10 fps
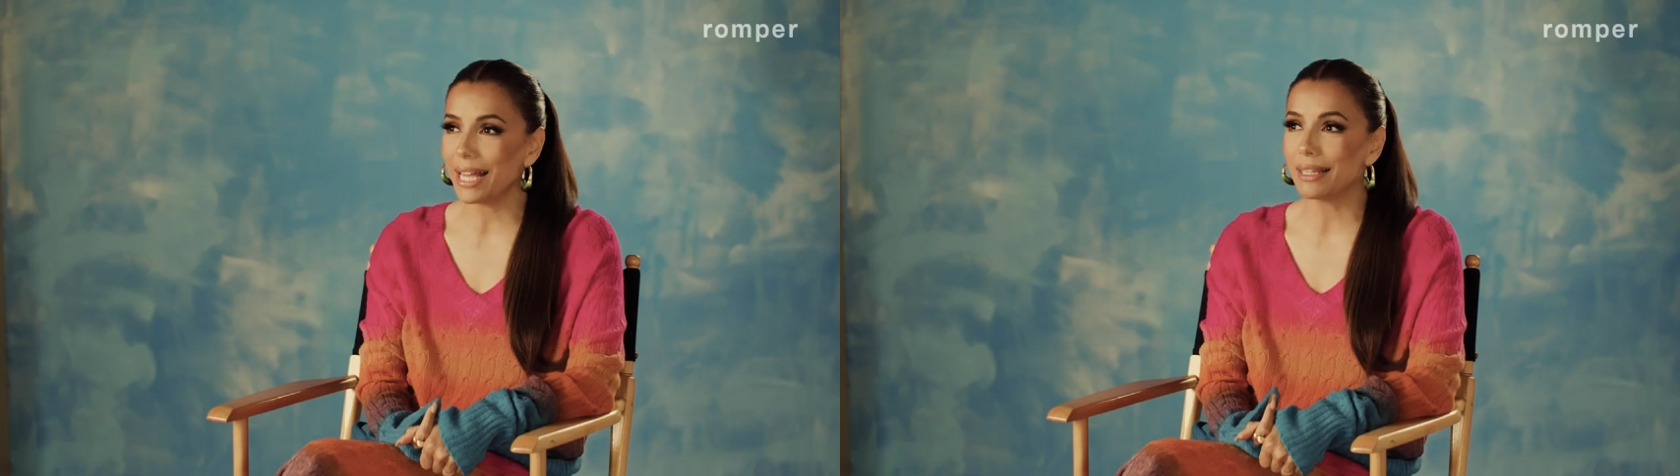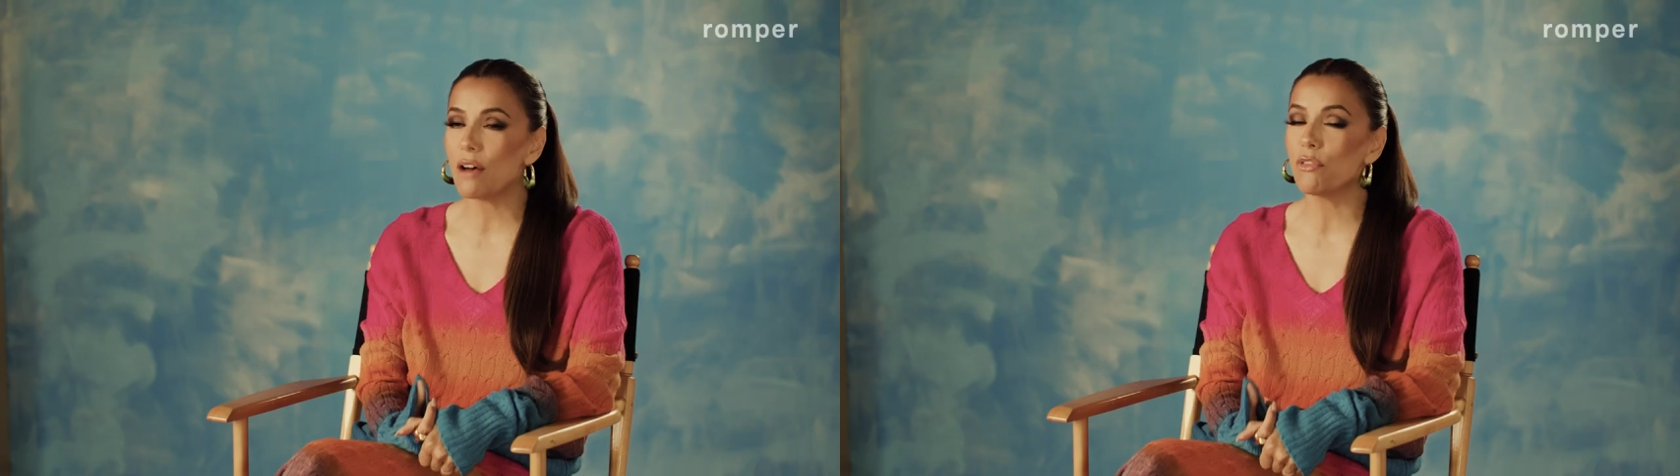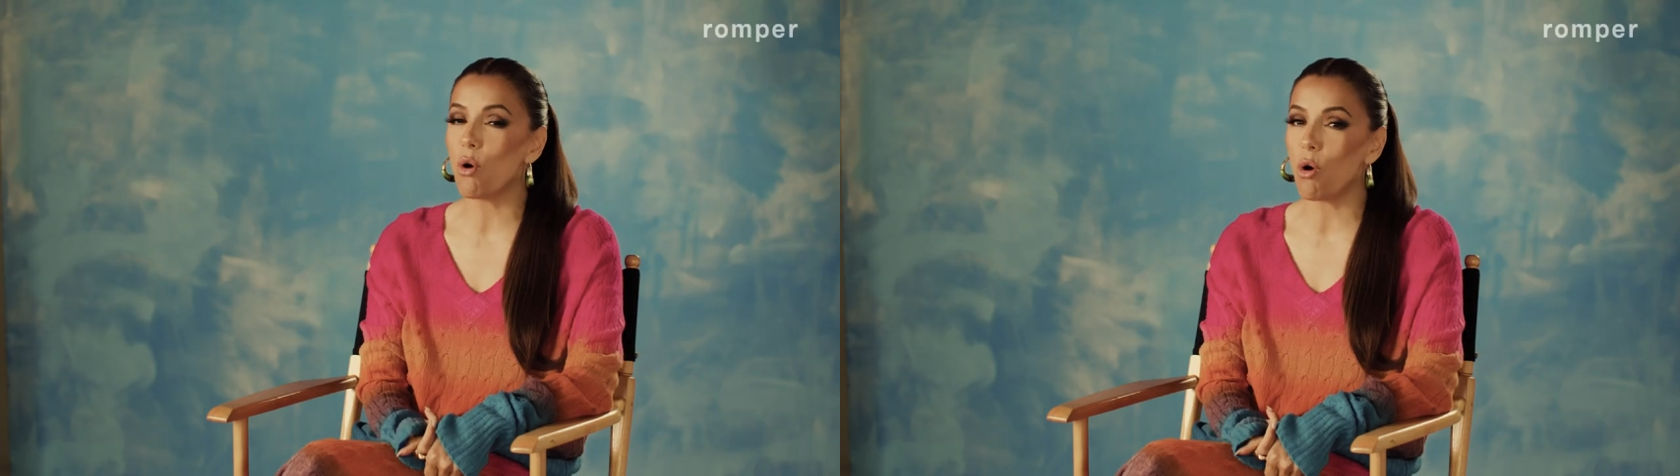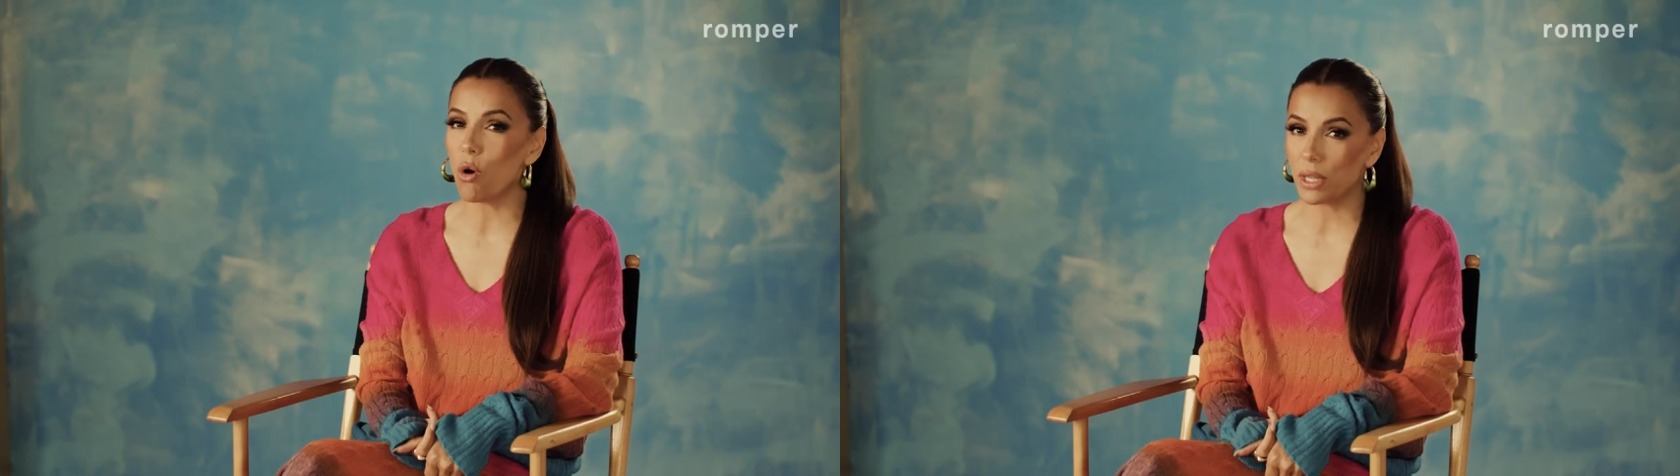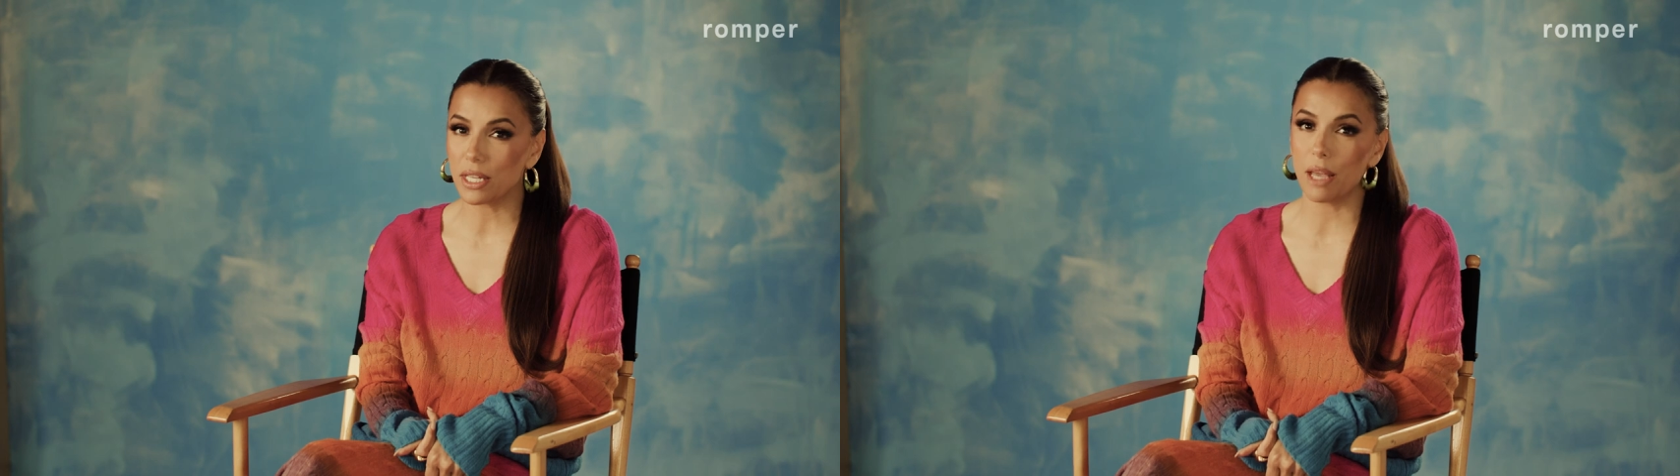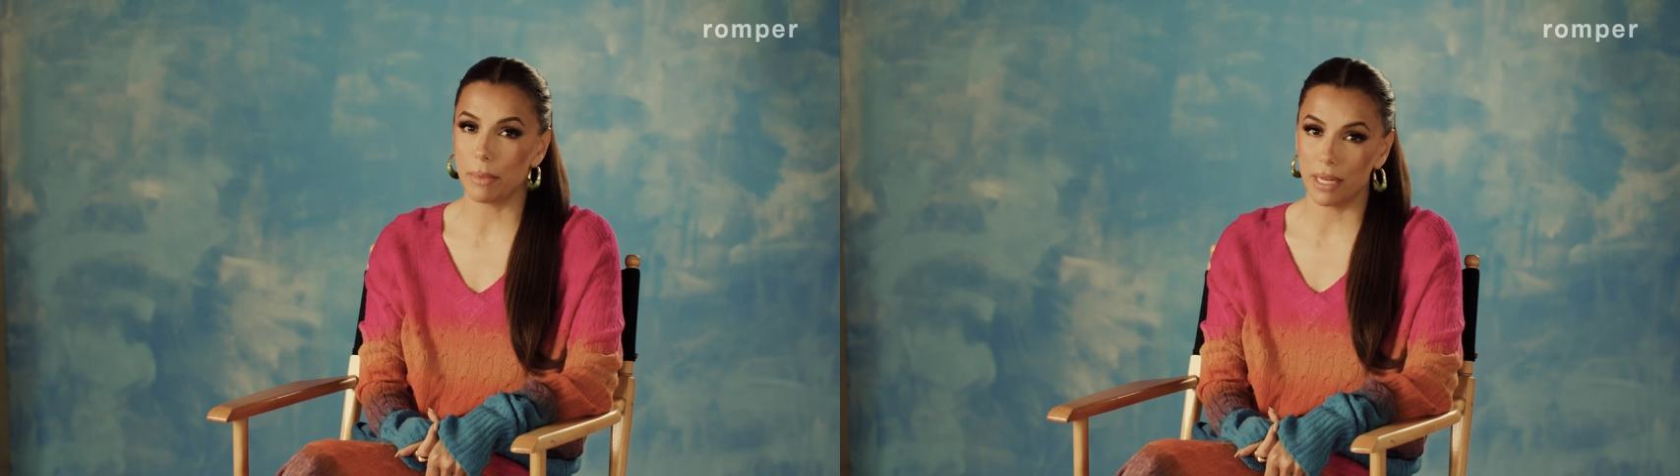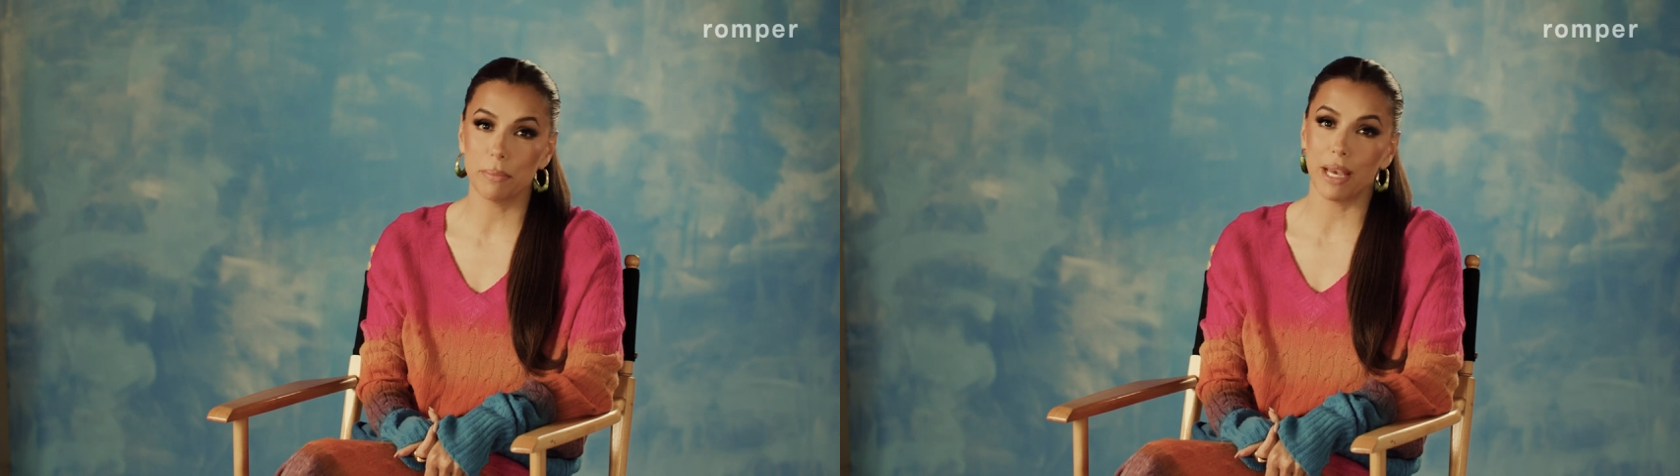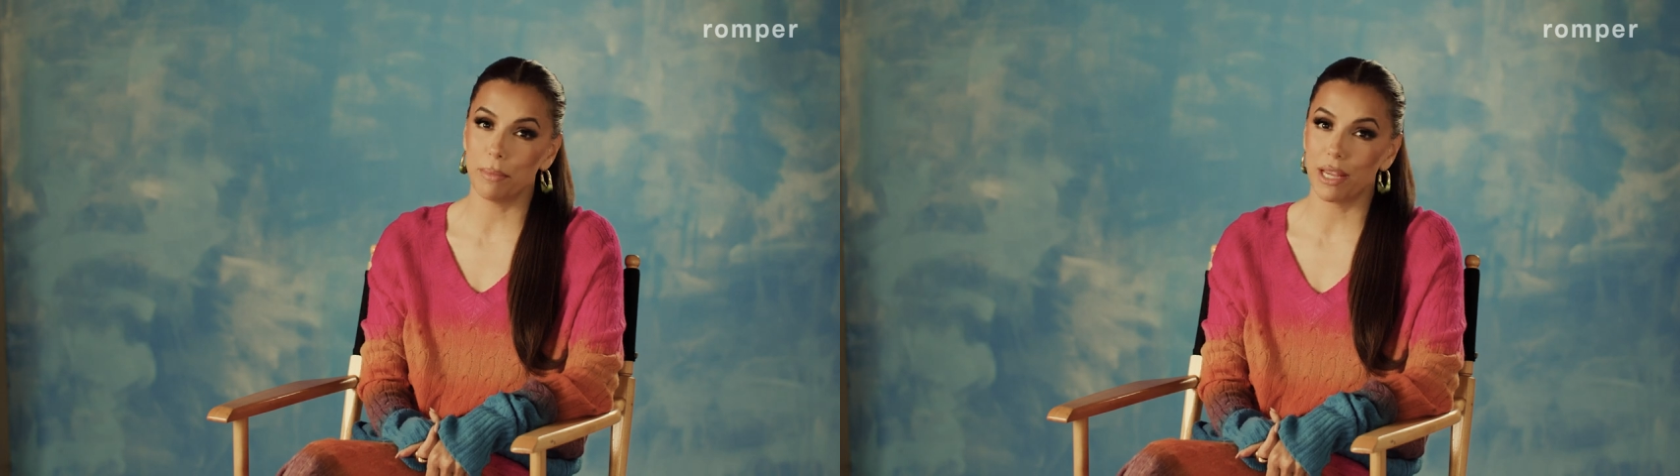I laugh all the time at his
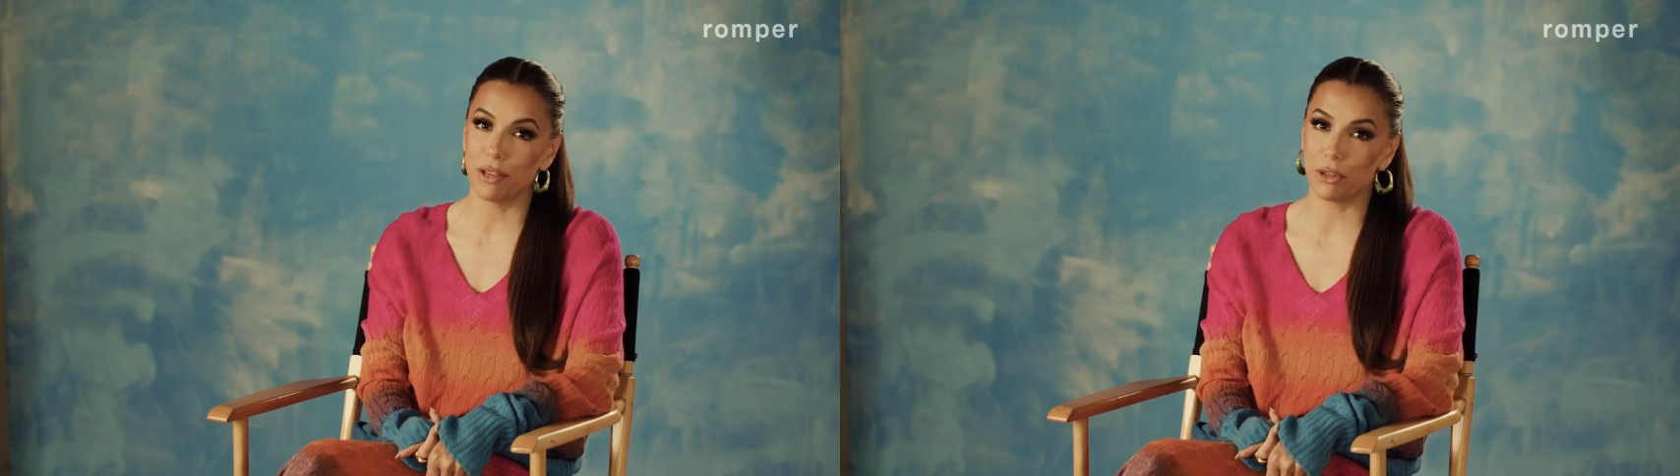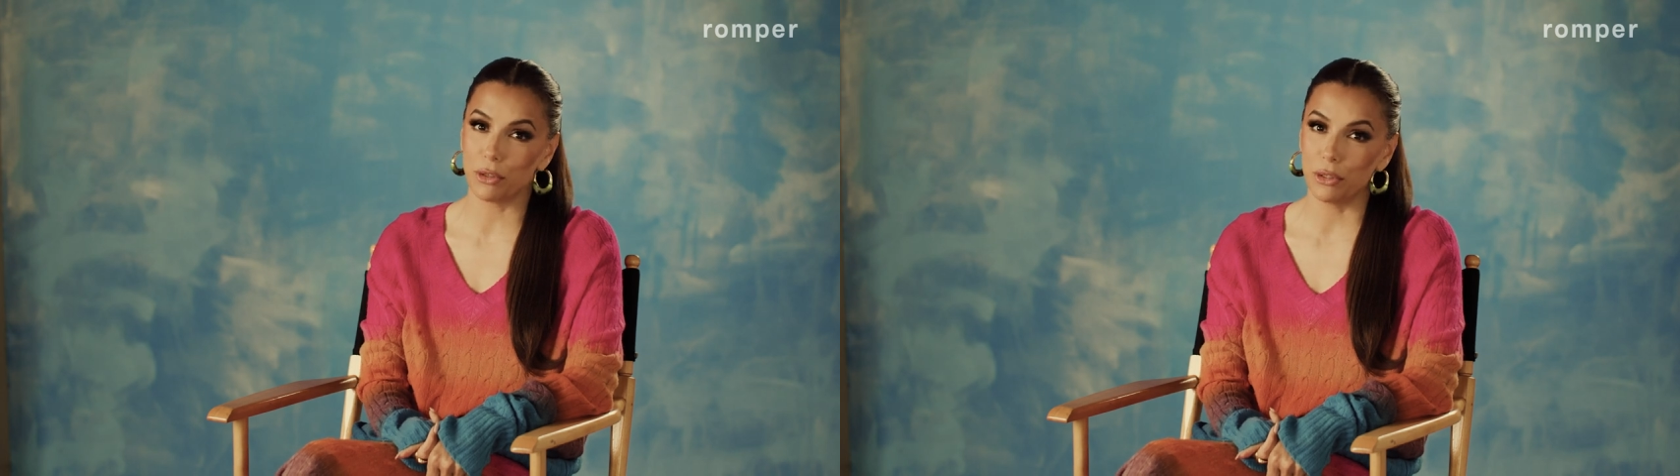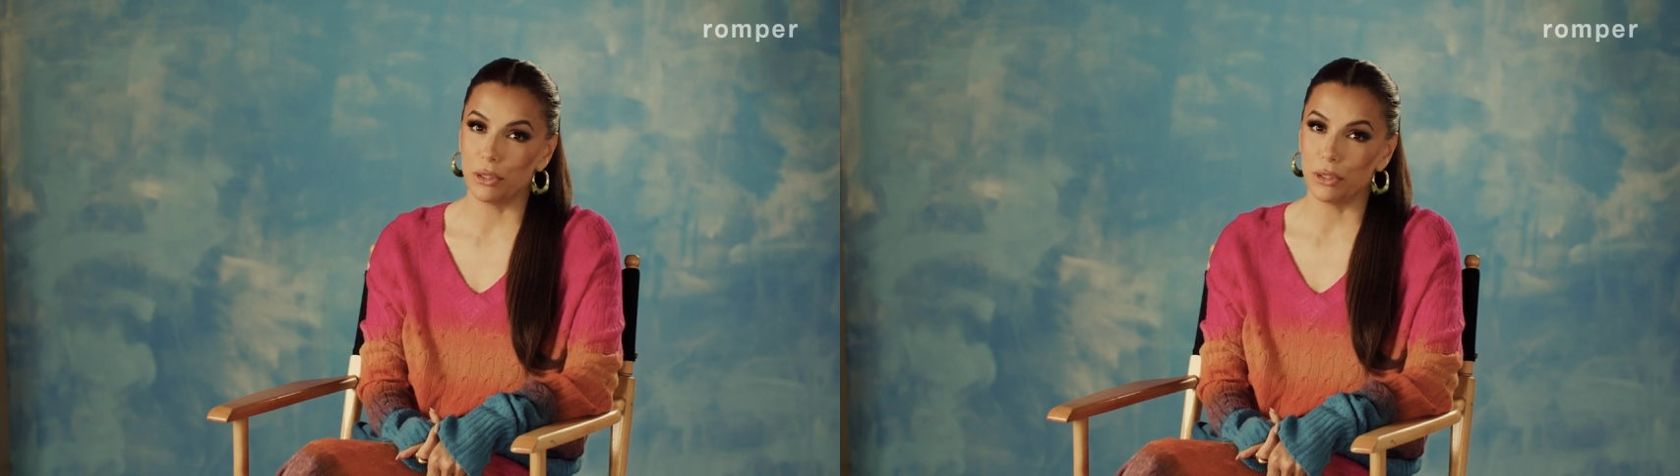bad behavior.